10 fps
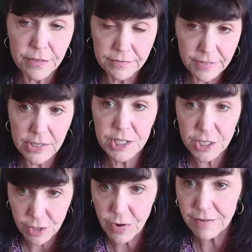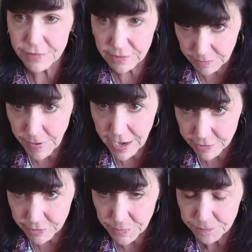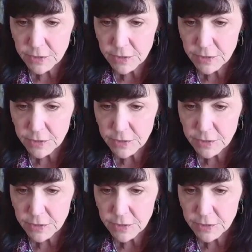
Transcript: They're very geographically patterned.